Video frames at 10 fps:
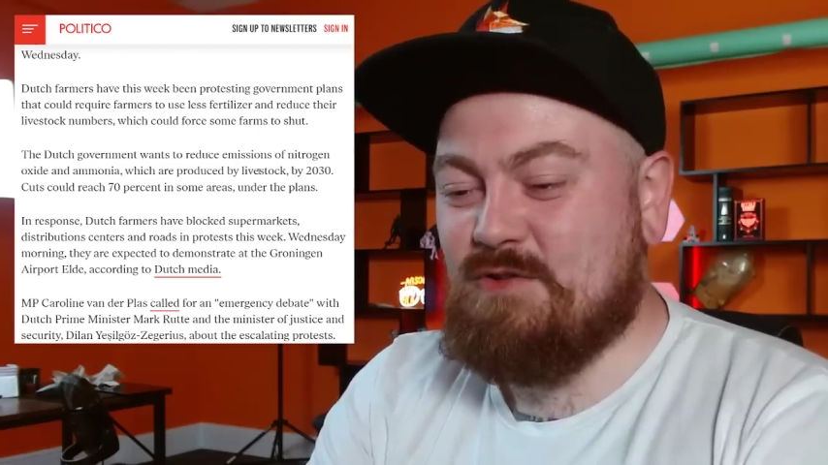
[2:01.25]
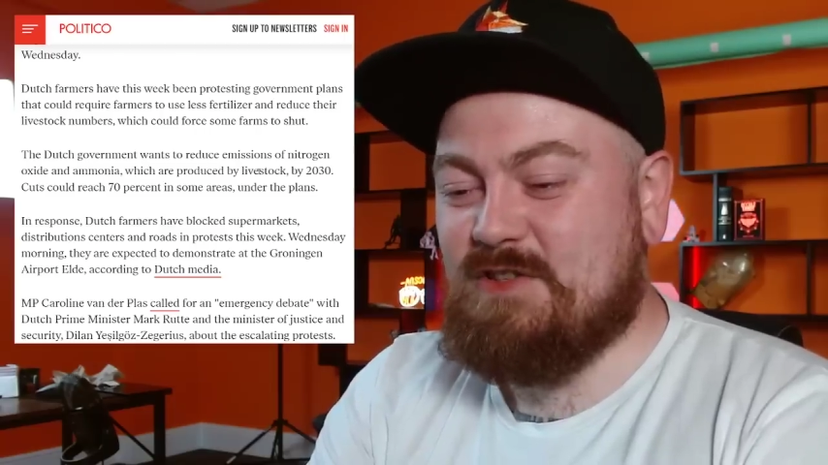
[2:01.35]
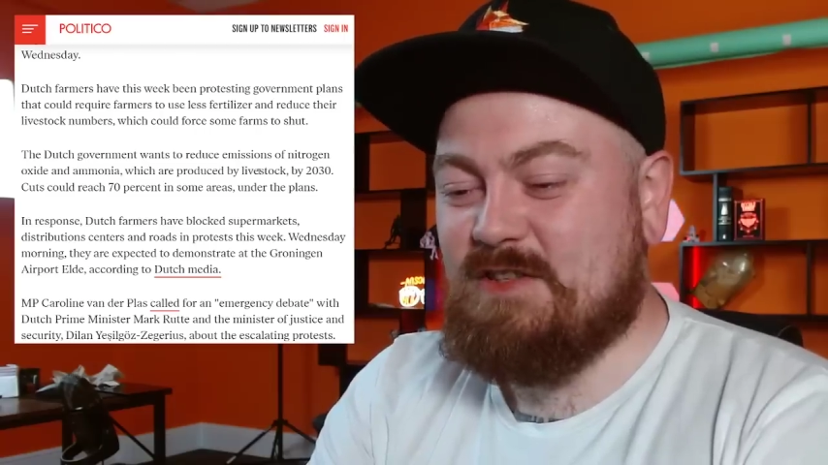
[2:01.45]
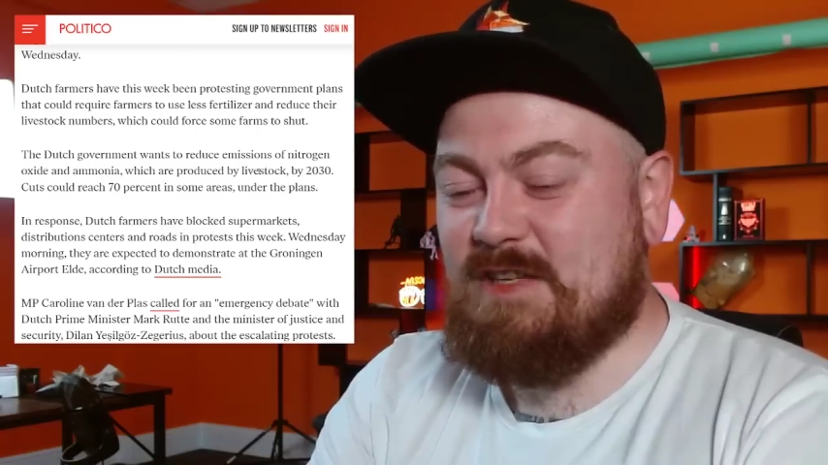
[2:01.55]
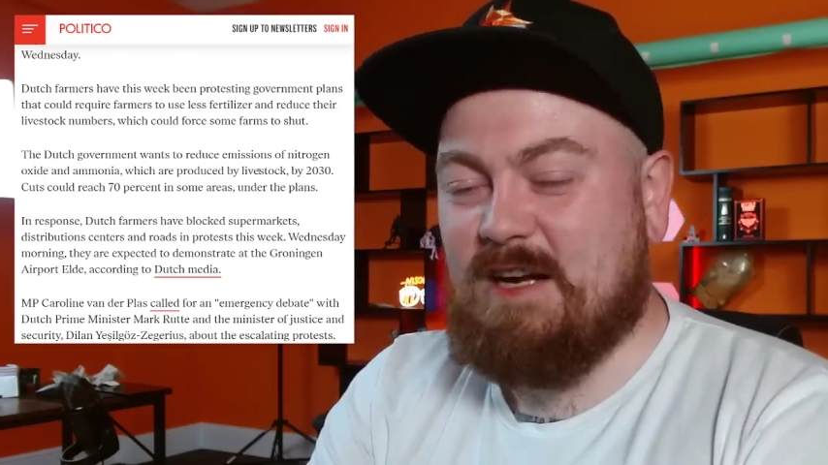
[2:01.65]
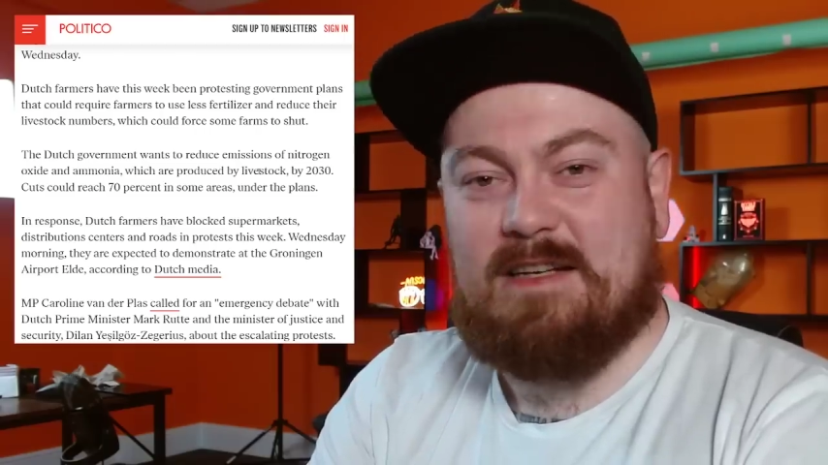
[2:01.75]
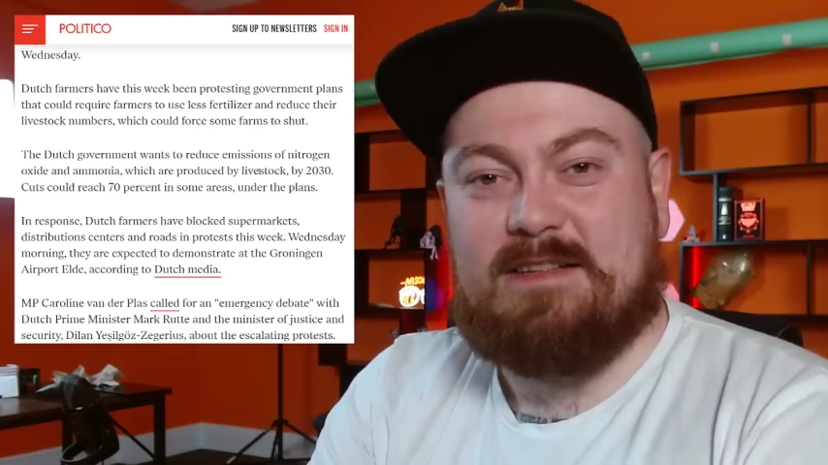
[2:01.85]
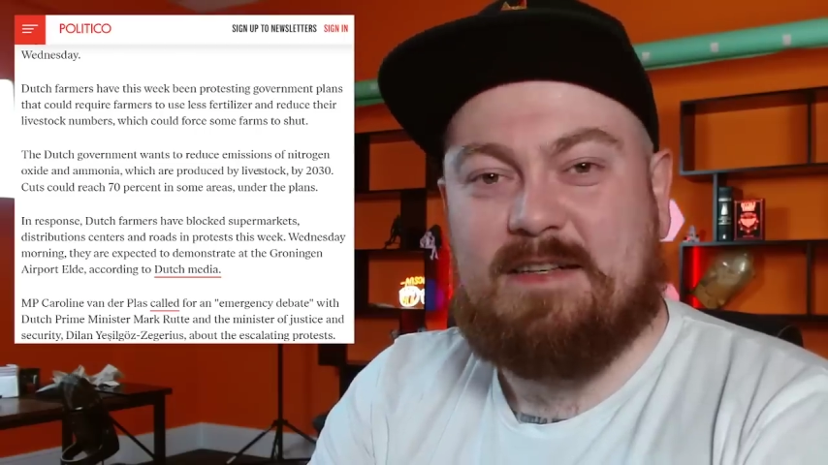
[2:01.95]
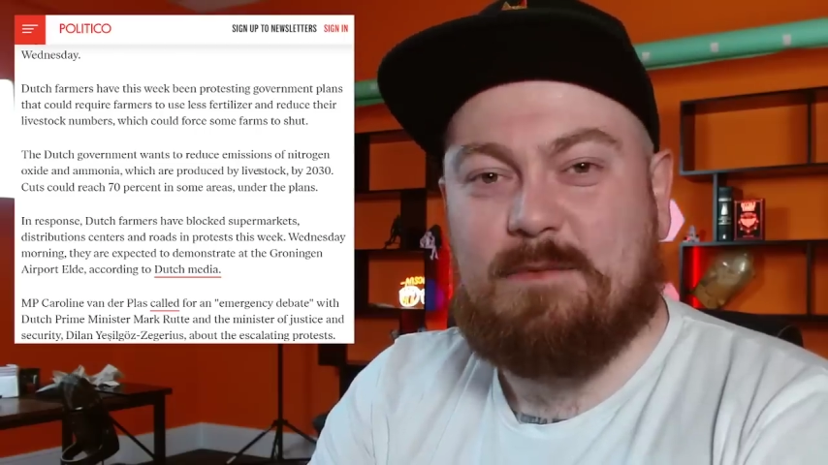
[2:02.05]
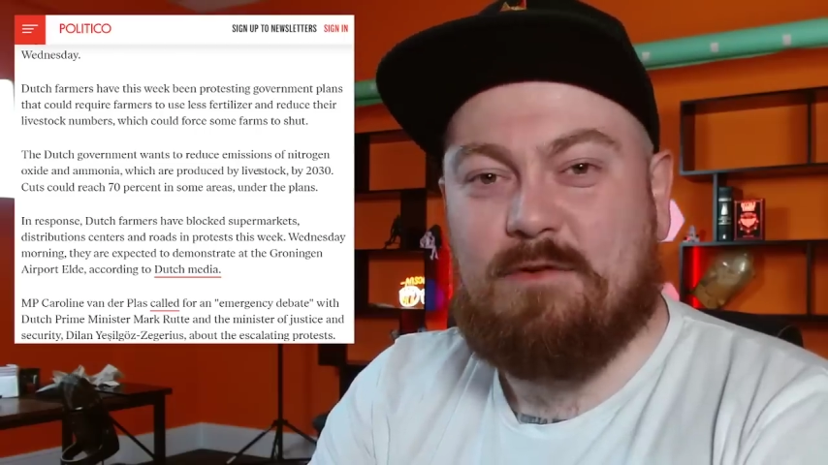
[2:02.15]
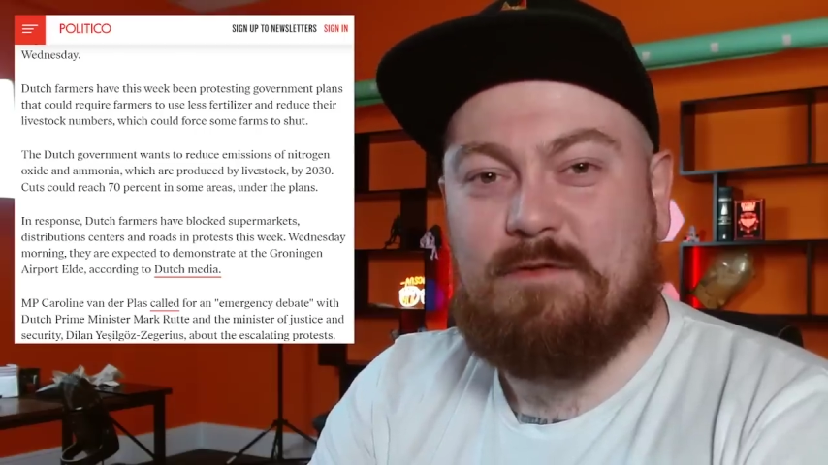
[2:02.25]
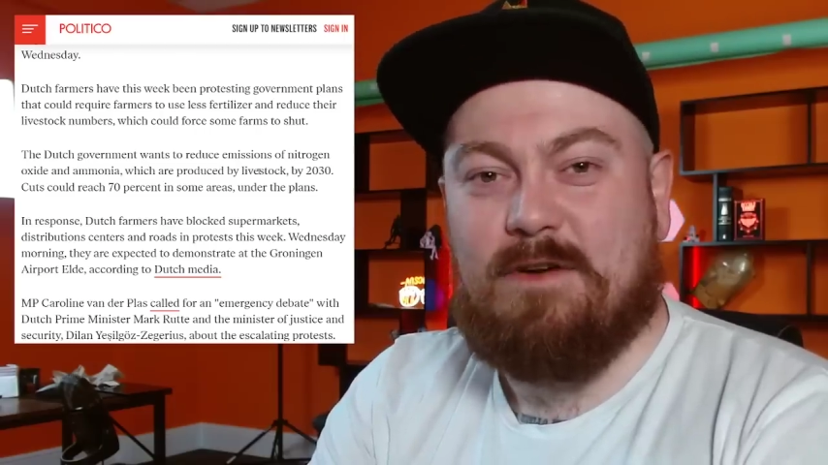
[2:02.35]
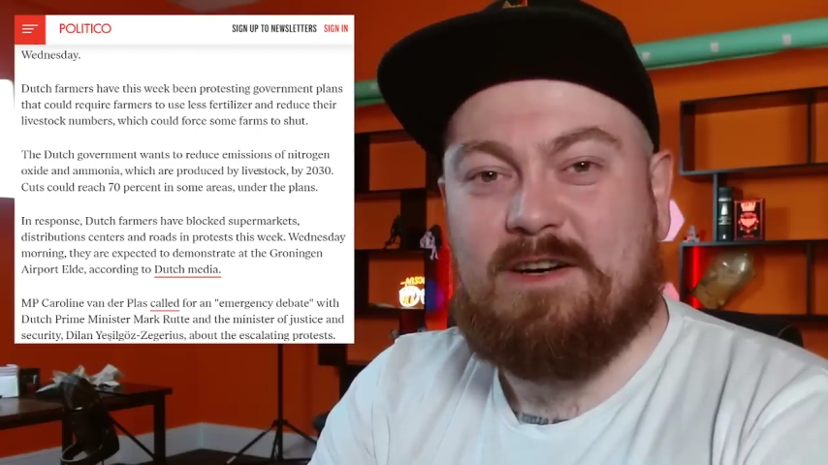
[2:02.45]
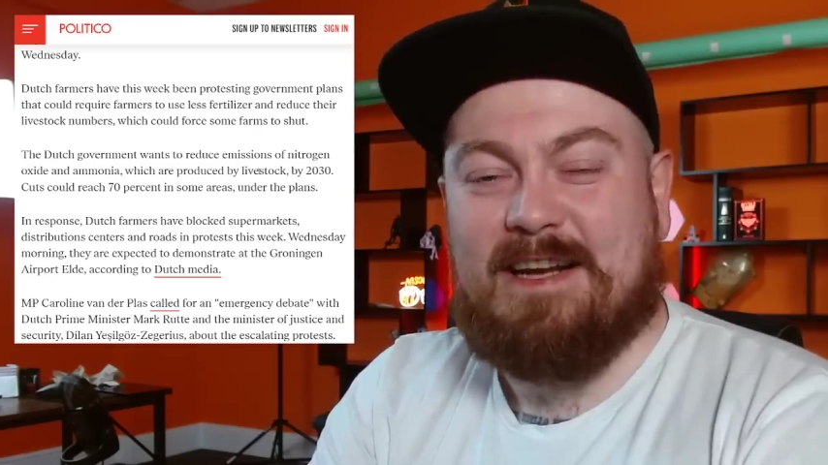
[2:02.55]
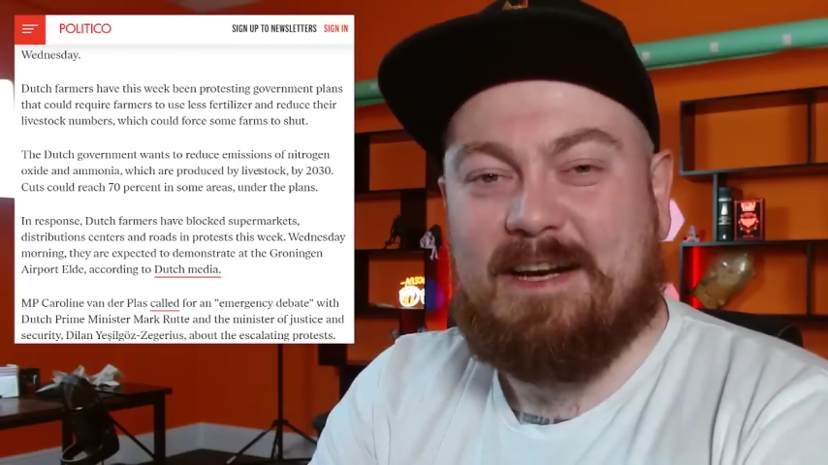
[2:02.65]
society will
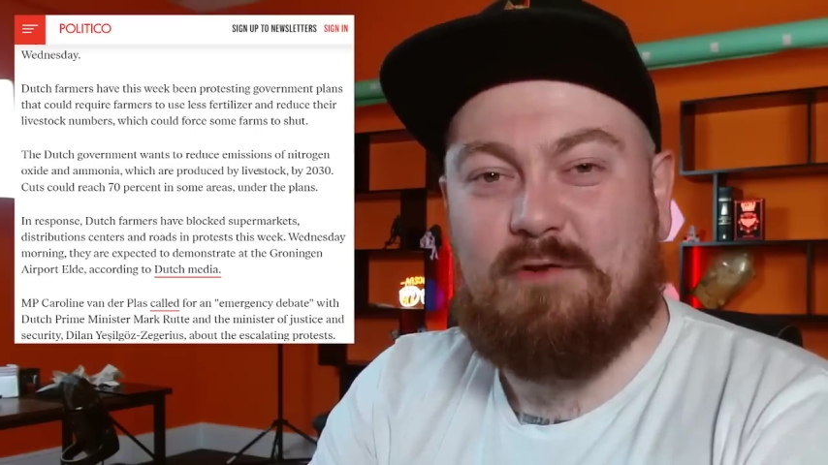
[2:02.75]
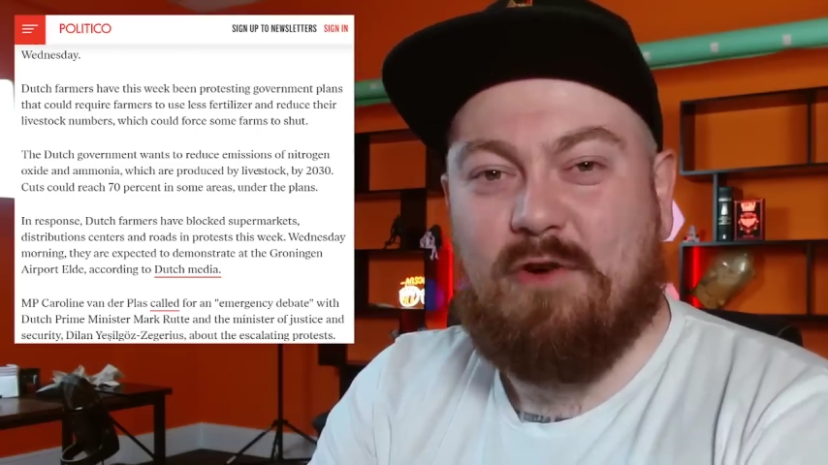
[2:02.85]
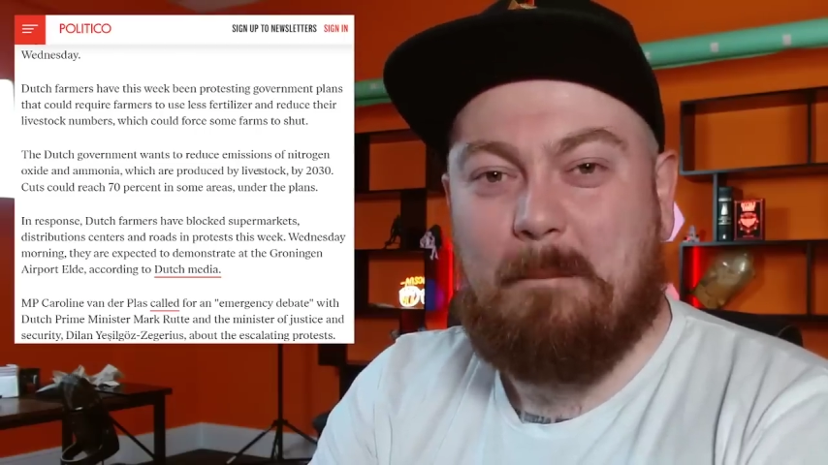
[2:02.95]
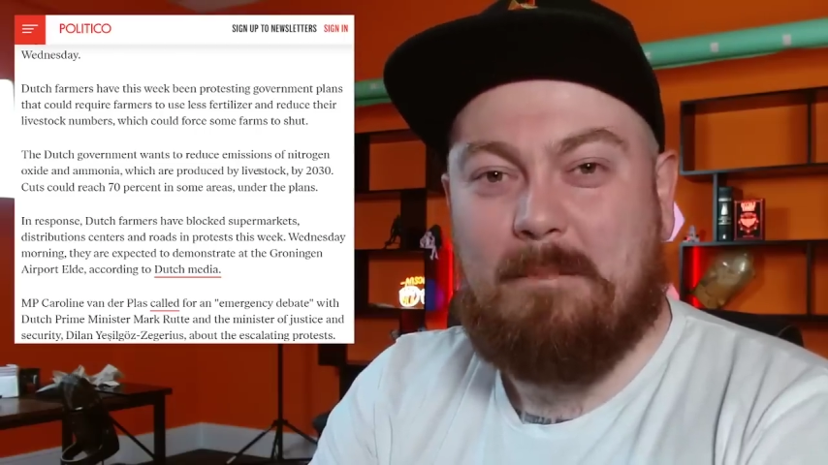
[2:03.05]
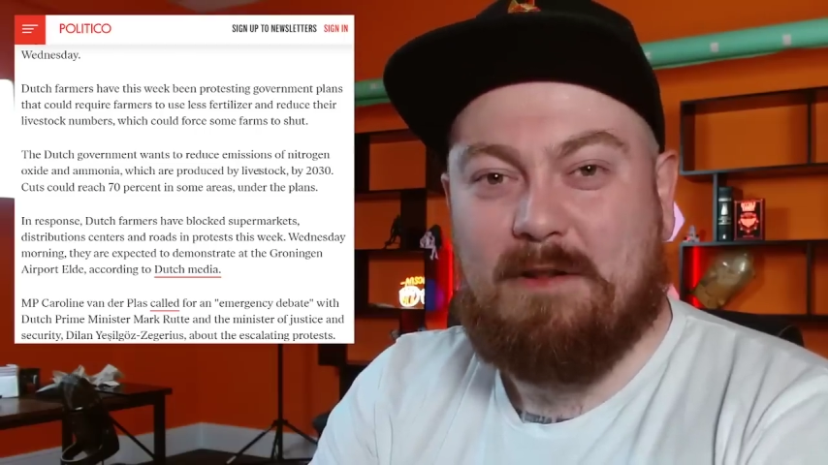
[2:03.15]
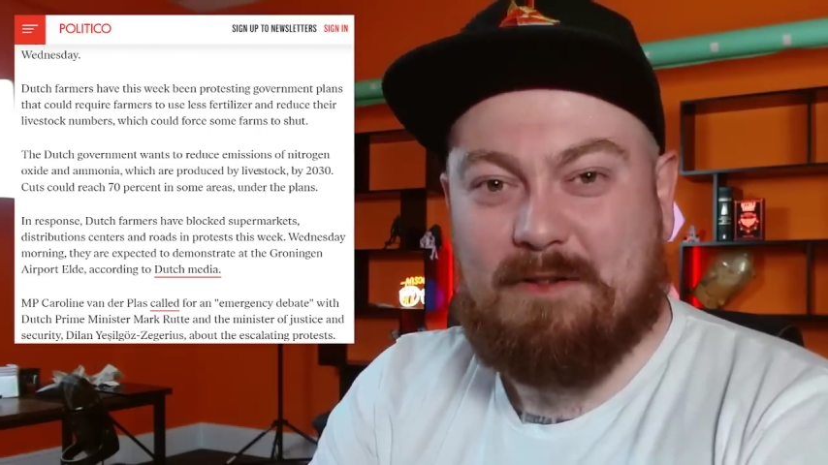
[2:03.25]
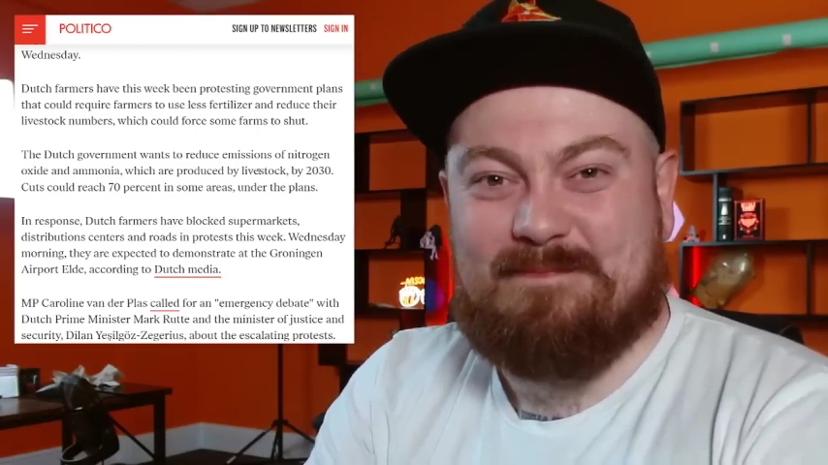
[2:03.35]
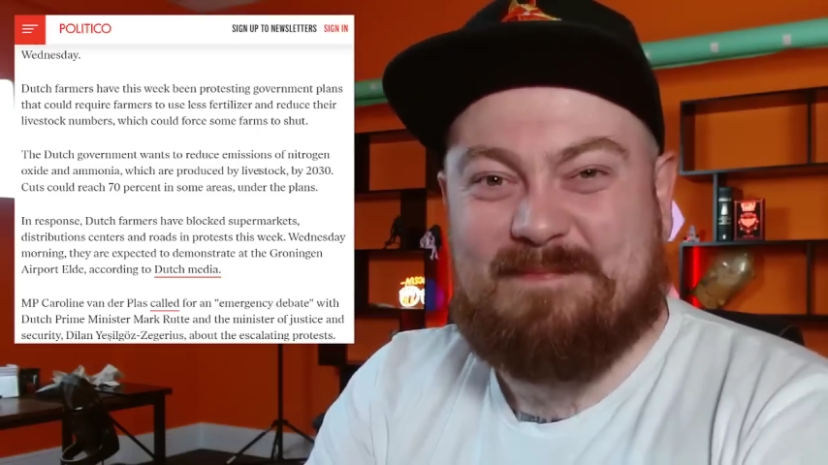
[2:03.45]
fucking crumble.